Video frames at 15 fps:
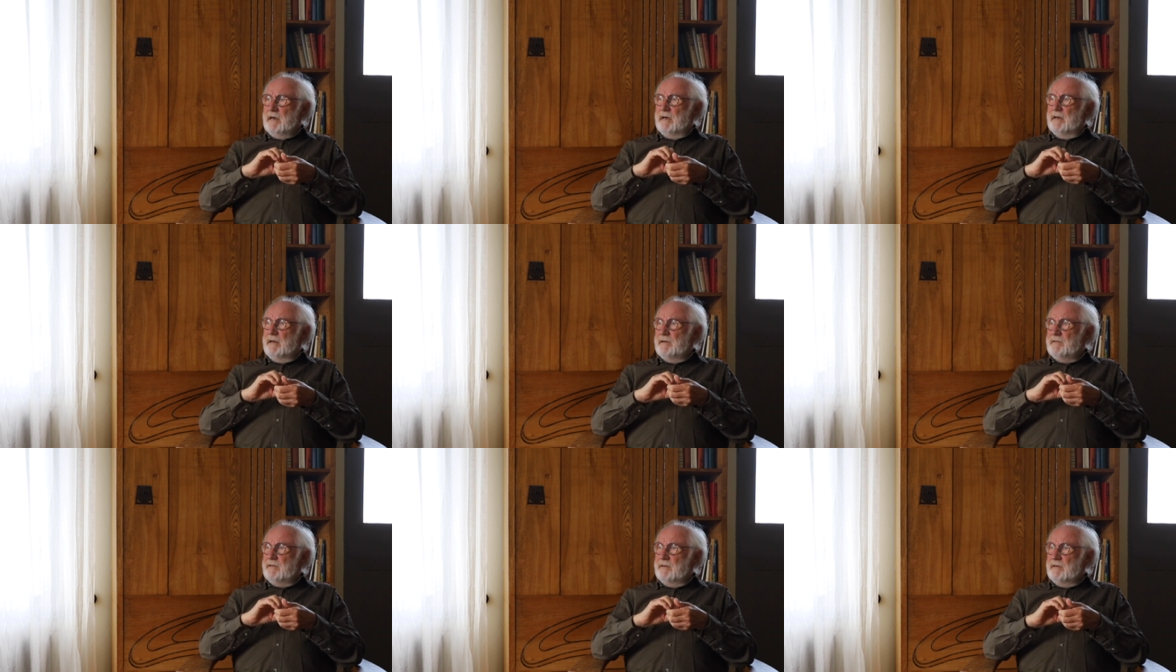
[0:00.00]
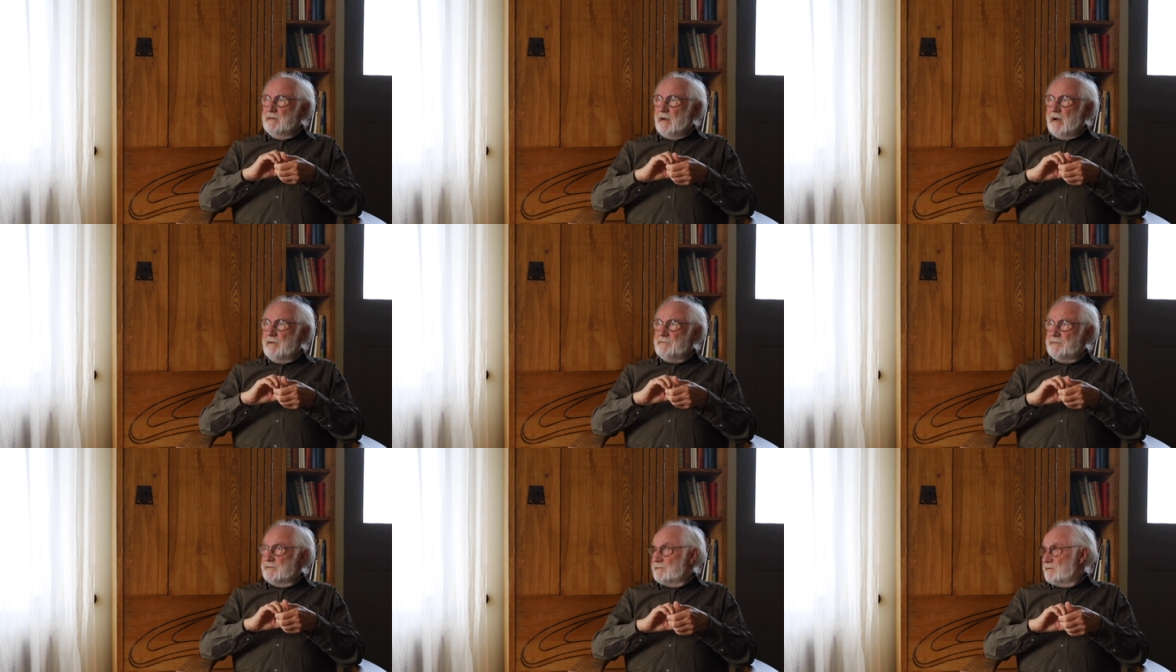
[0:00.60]
And I think
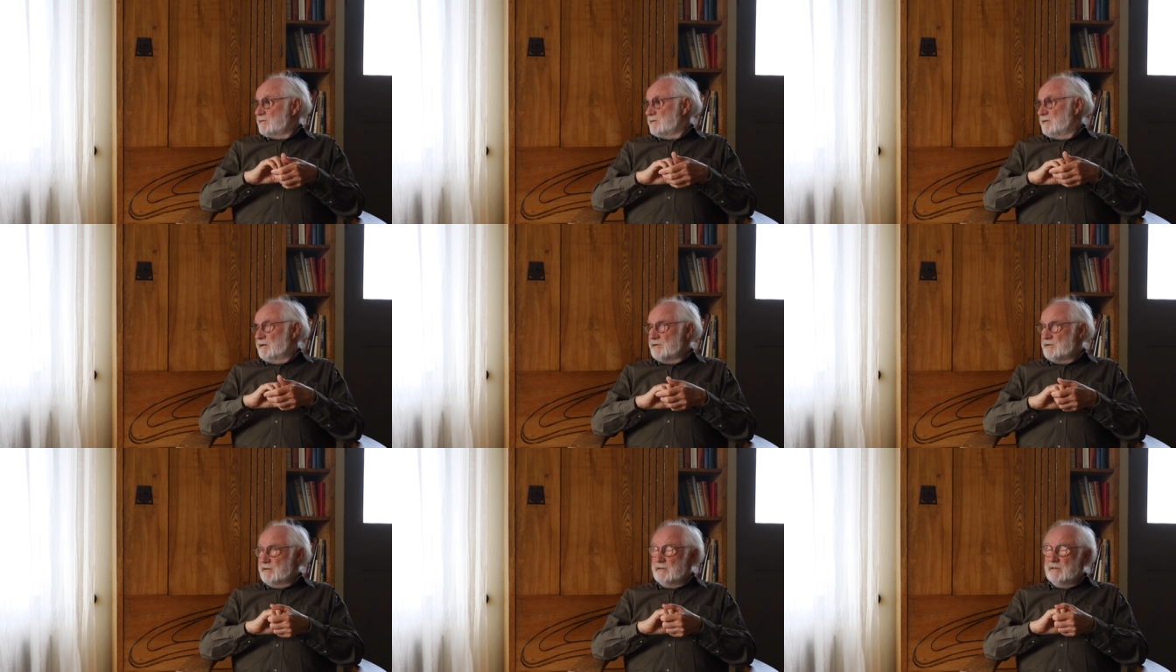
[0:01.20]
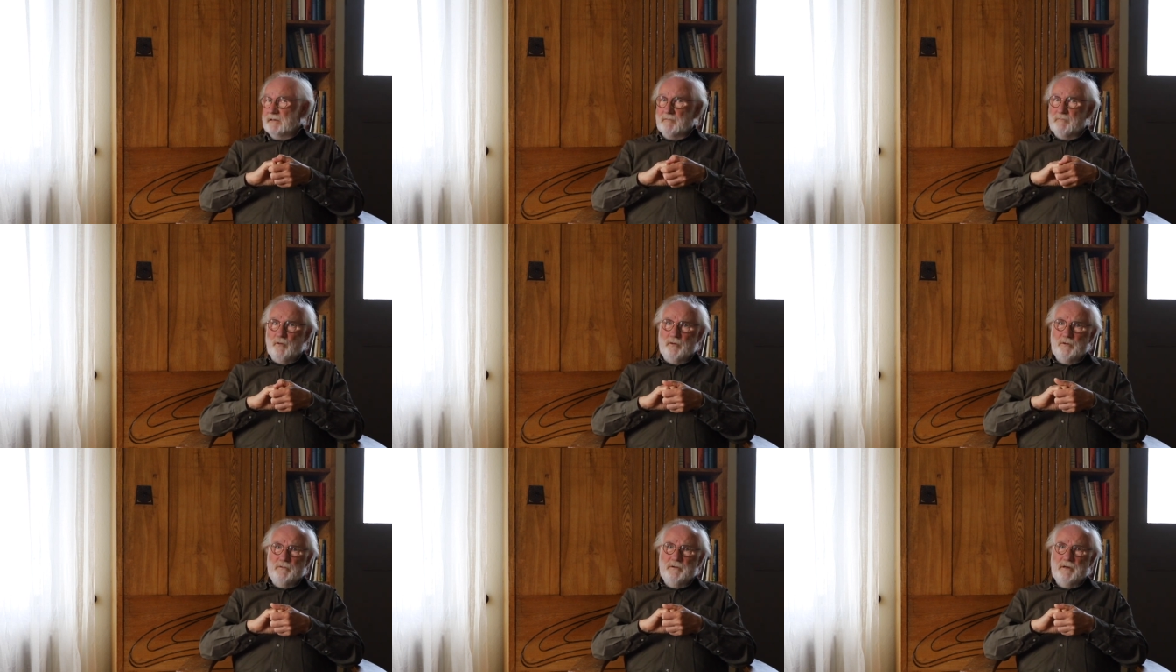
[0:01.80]
after this station here
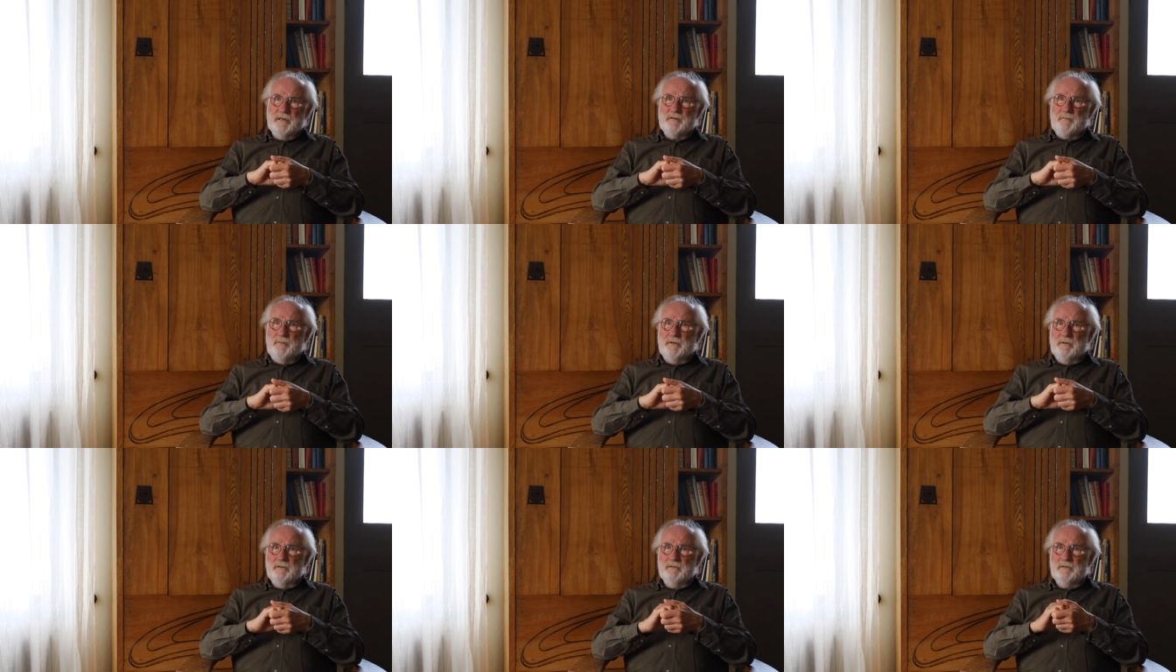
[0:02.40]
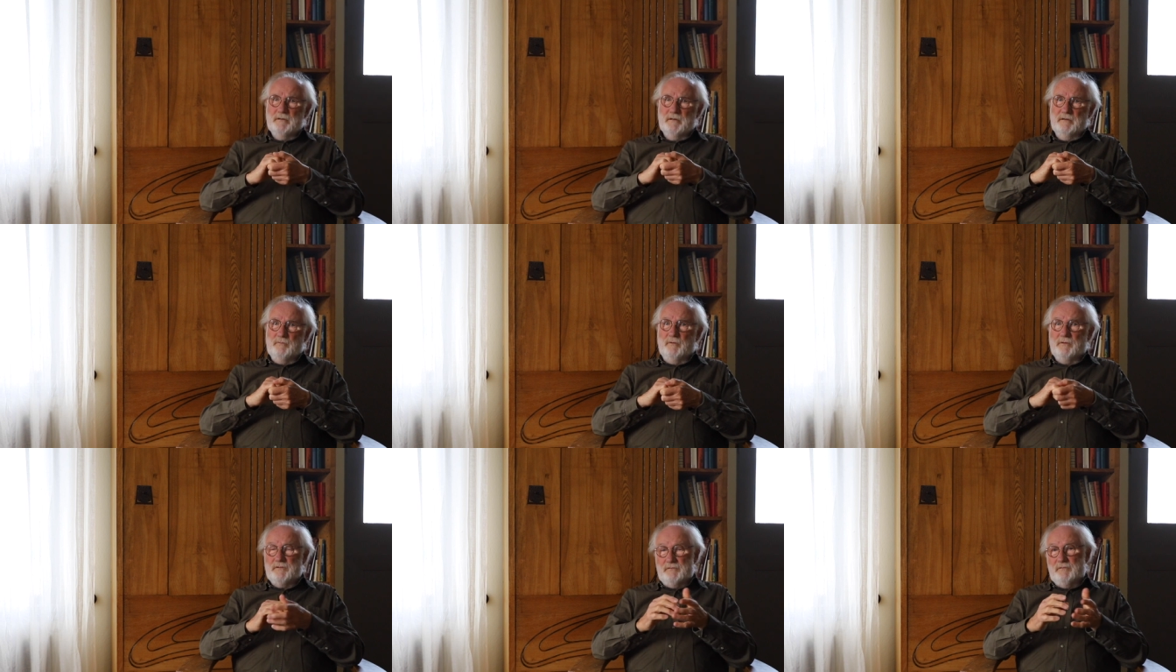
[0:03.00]
Bornö has built, it
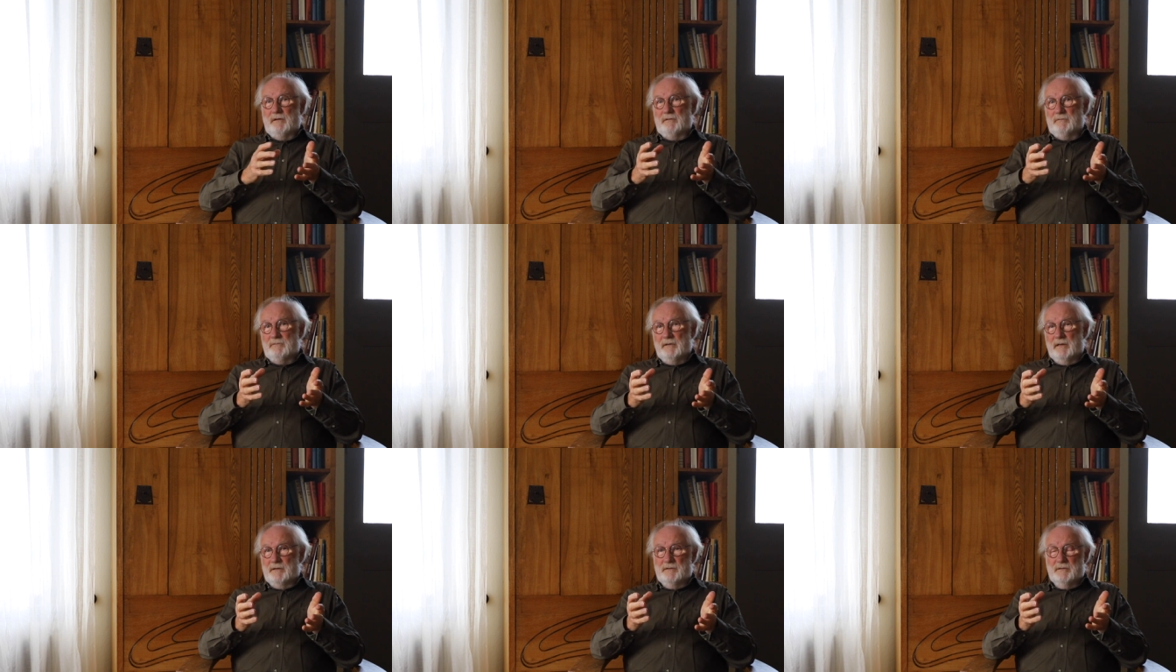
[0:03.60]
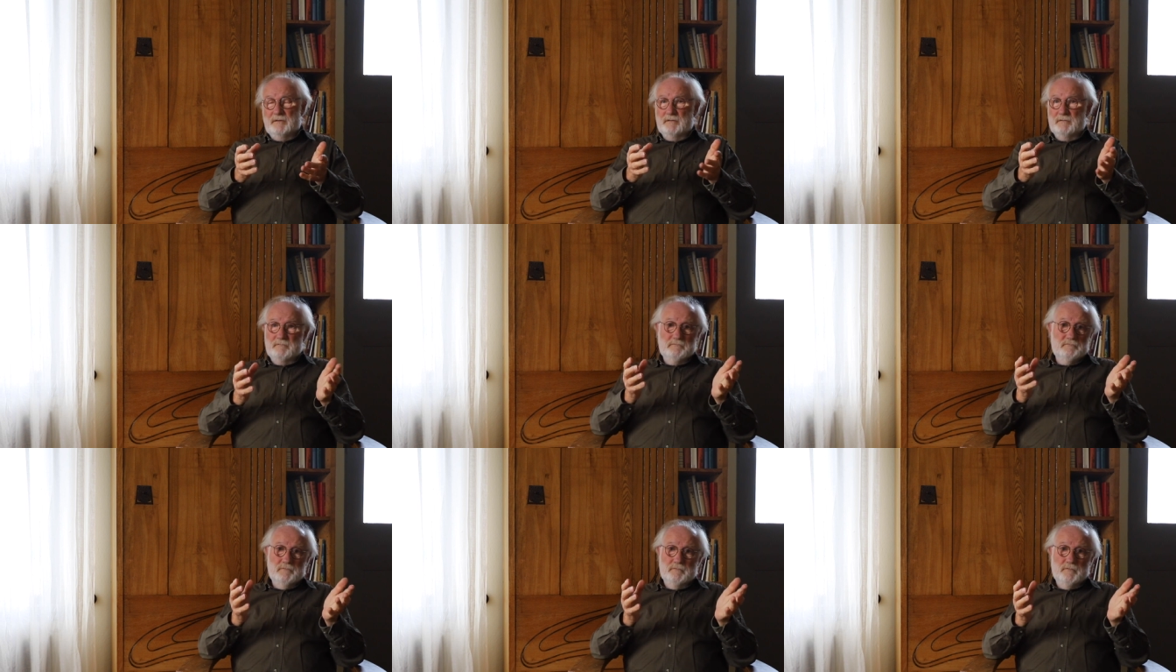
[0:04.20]
was around
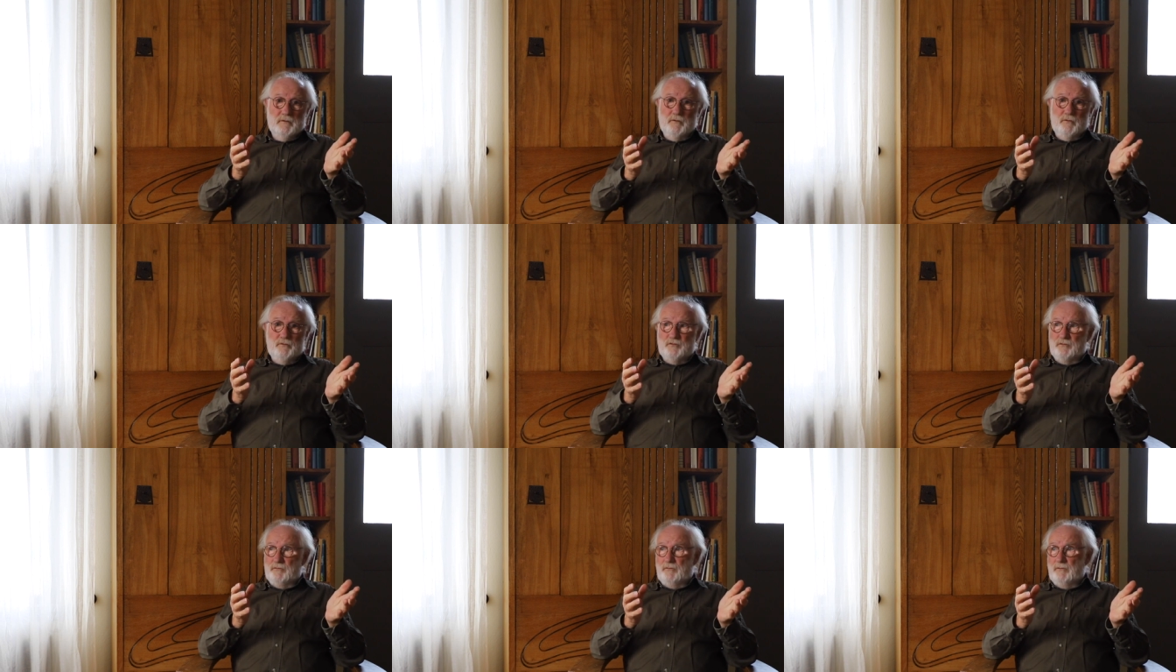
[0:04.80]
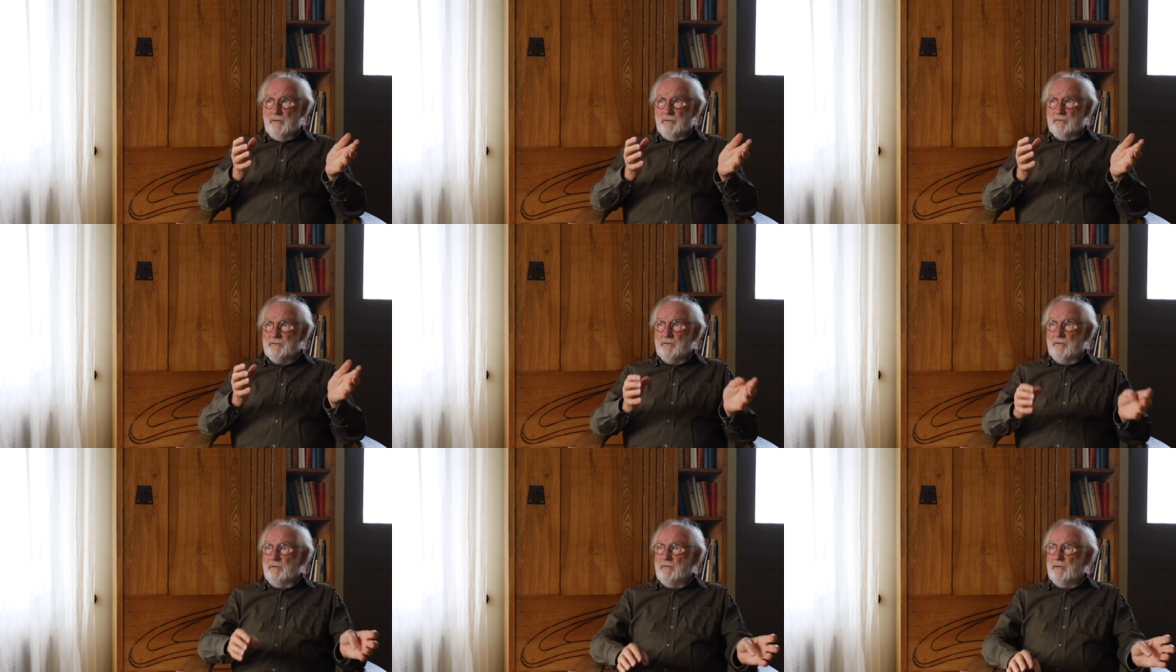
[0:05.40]
1902 or
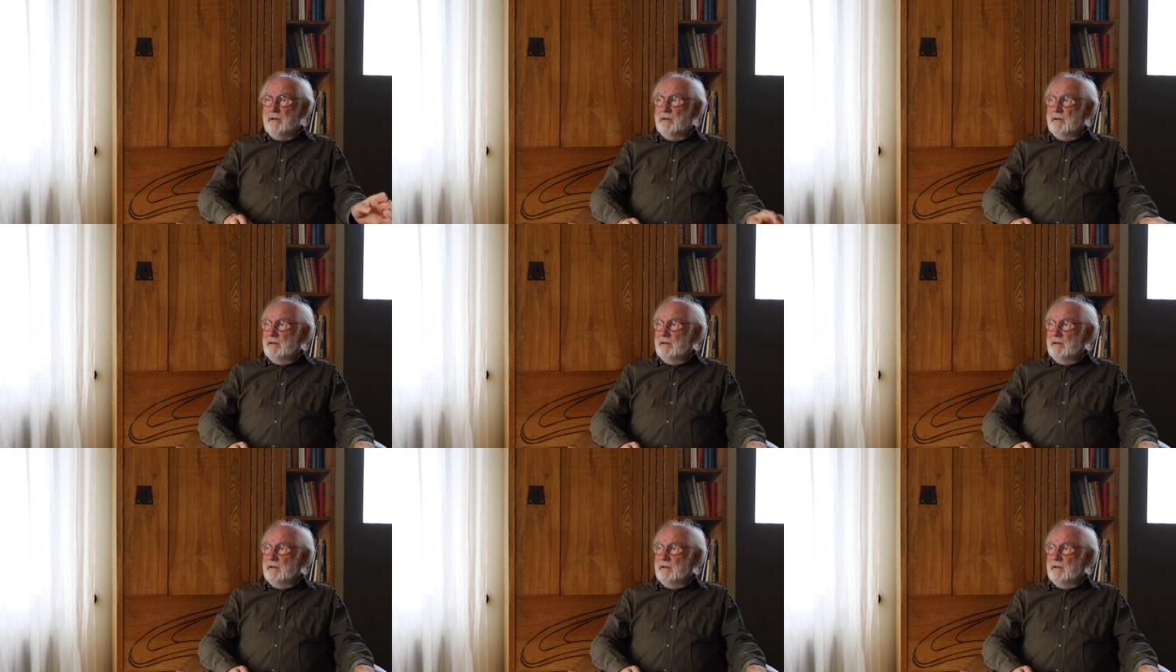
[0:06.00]
so,